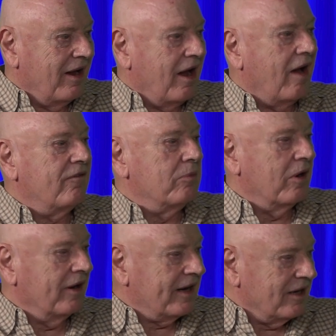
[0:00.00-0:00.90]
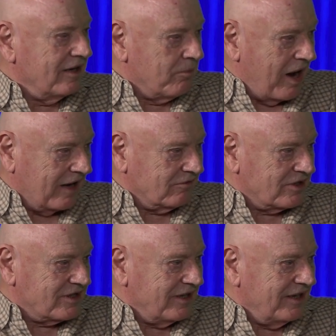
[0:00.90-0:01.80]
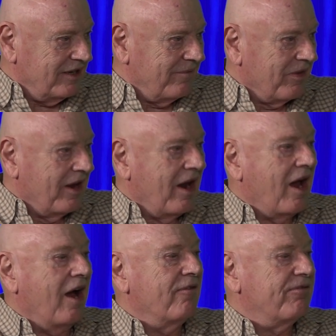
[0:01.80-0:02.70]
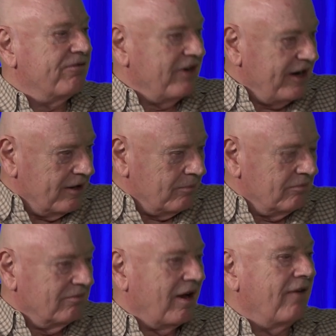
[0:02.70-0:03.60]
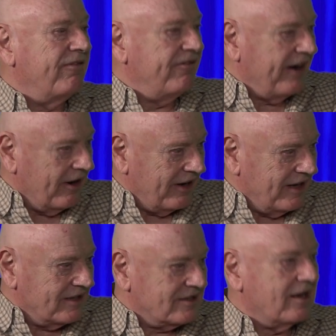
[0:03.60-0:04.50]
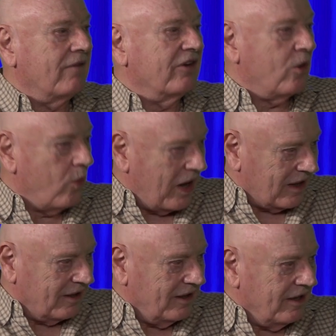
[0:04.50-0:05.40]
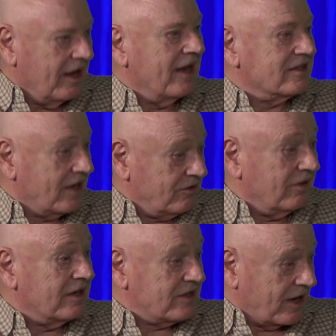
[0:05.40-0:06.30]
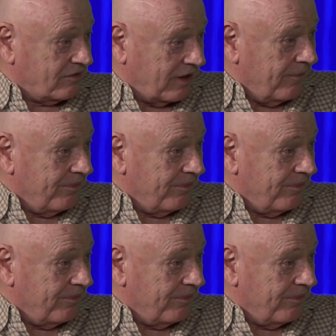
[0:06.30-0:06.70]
of American democracy, of freedom, of fairness, of equality, etc., etc.